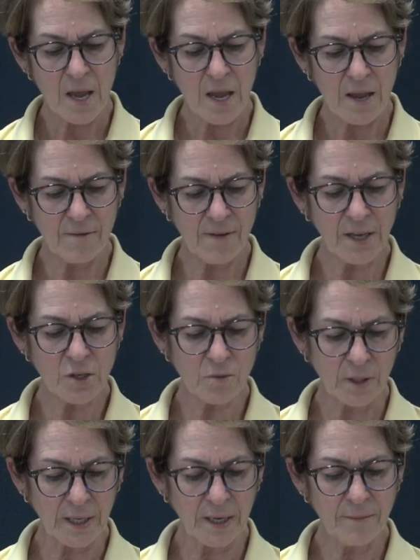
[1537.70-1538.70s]

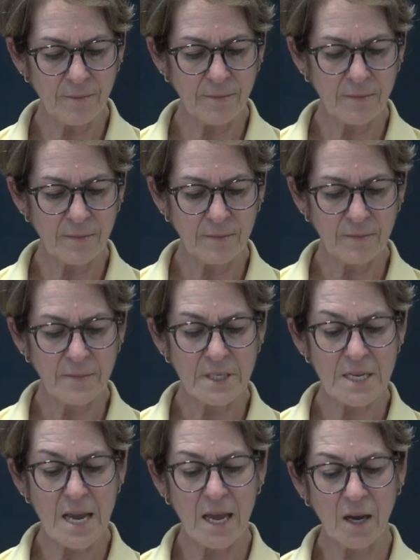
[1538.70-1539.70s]
Eventually,
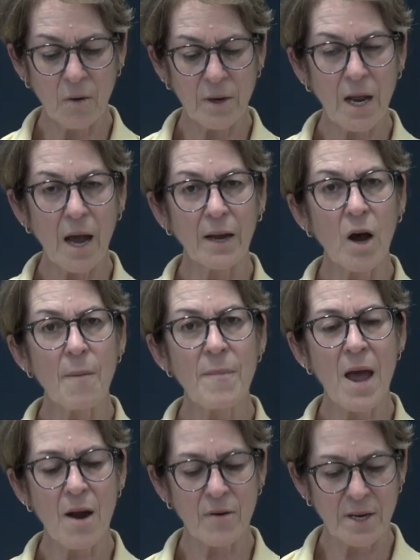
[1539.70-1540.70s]
Diego and I got
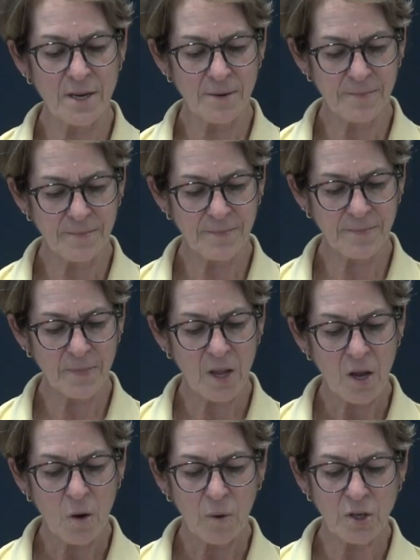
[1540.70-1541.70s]
married.
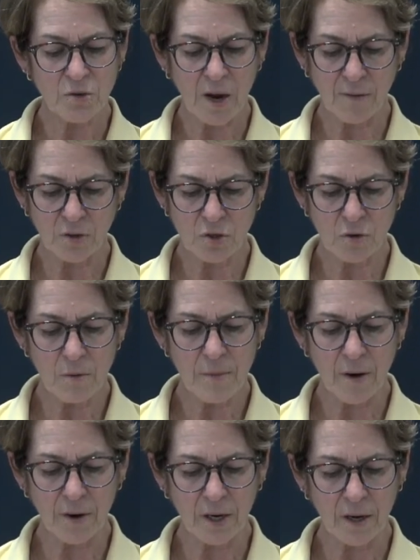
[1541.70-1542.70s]
We traveled to
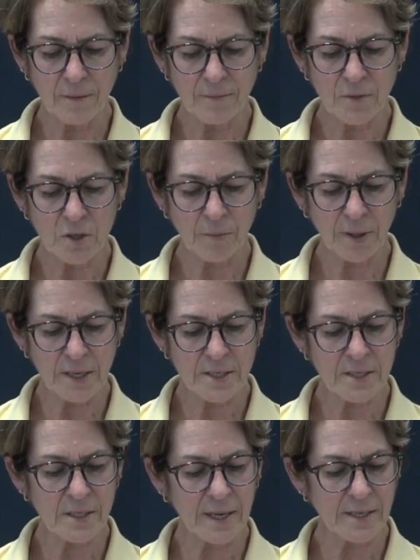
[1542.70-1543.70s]
America, to
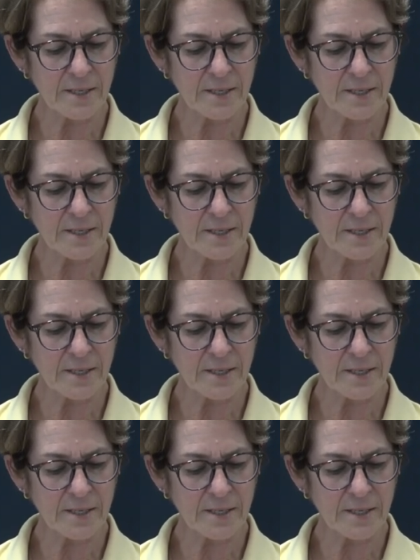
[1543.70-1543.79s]
places like